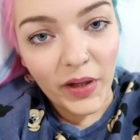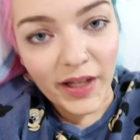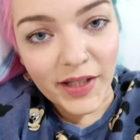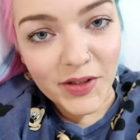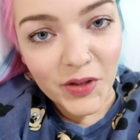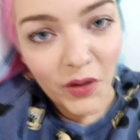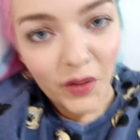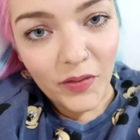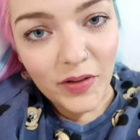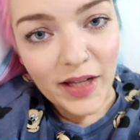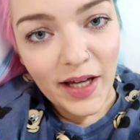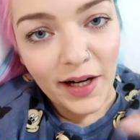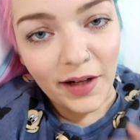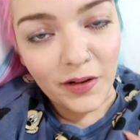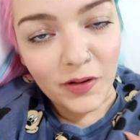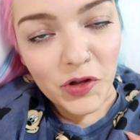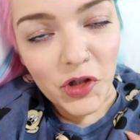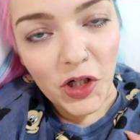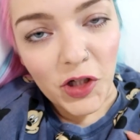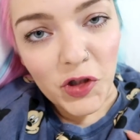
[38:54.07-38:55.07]
Okay, sorry if the
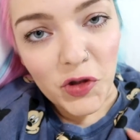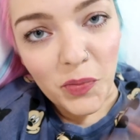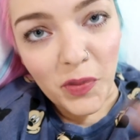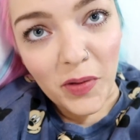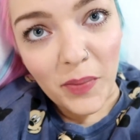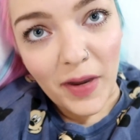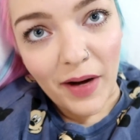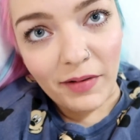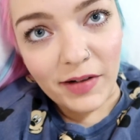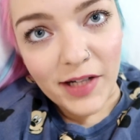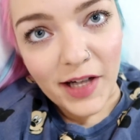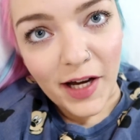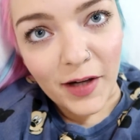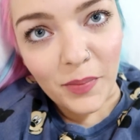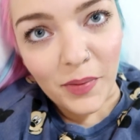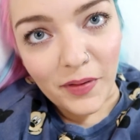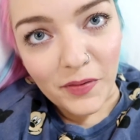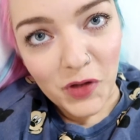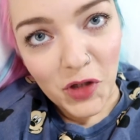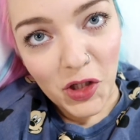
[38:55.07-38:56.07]
angle changed but the battery
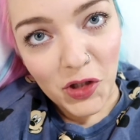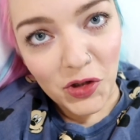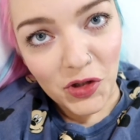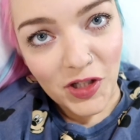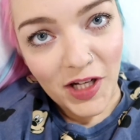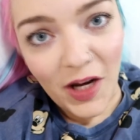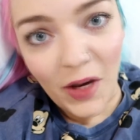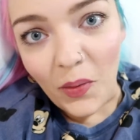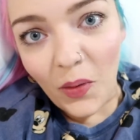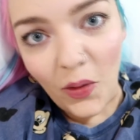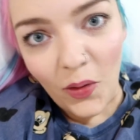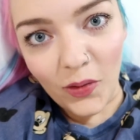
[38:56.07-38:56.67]
died, but I've changed it now,